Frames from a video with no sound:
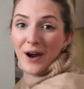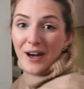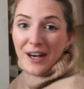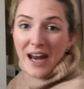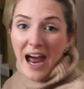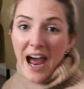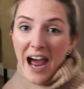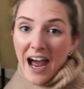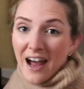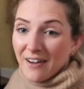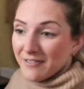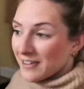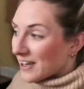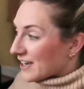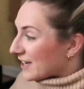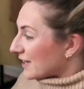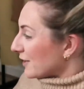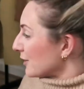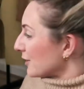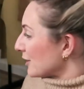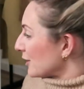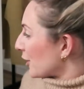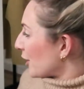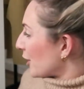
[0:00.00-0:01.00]
and have a
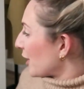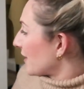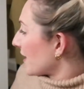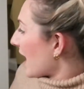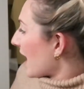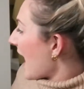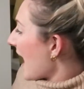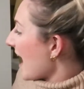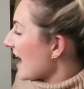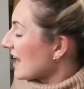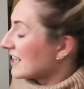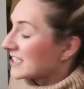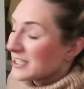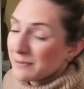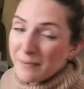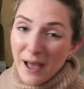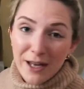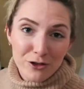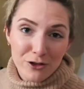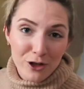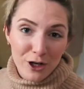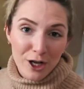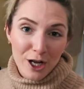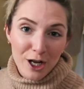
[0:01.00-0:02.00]
little look at that.
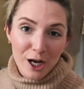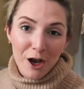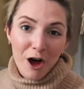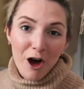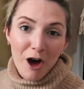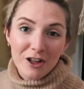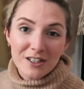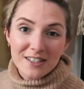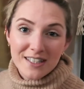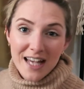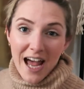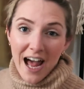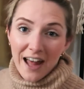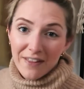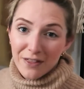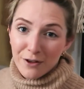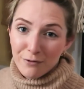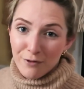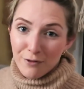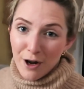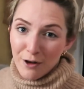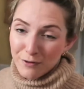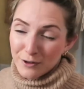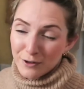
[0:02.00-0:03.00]
Asymmetric culottes and the
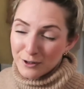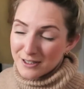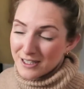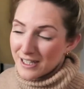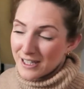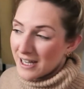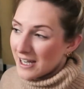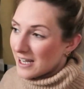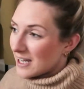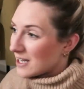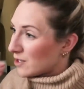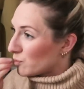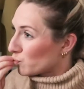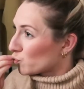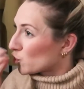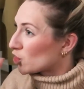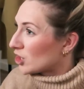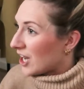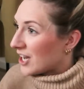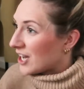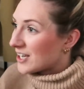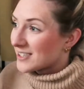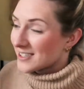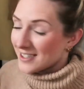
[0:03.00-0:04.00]
ruffle tee.
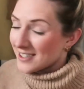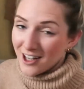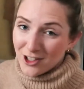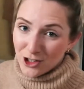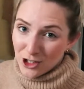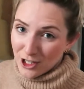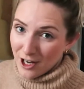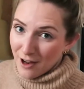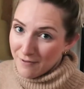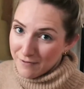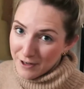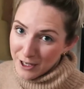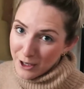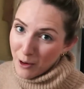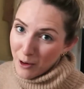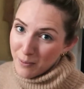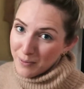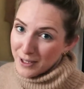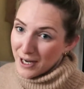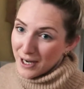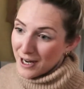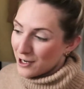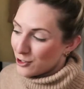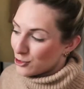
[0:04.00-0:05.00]
Such a lovely
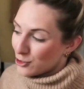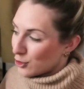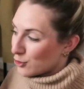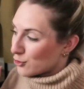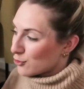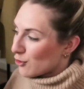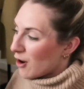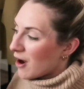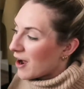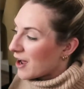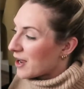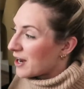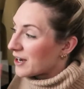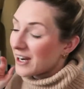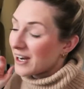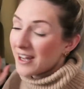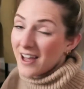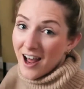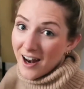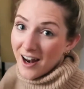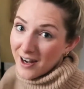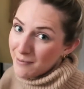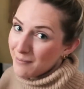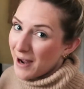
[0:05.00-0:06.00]
combination. Try and
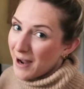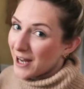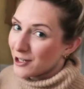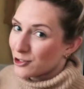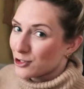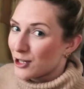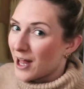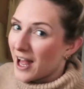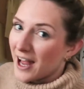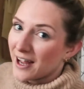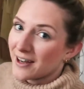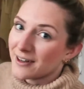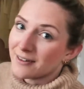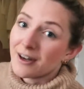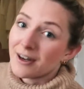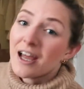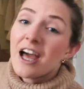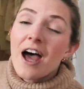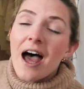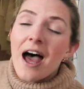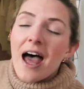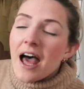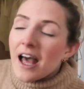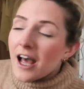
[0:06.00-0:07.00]
colour match that and
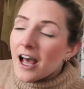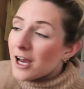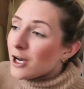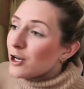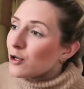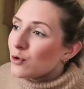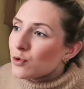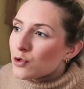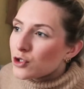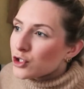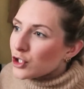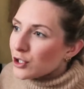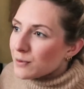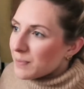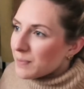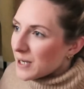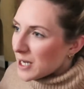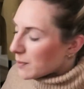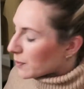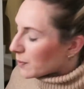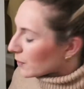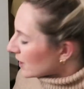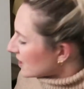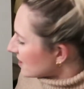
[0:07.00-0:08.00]
illusion people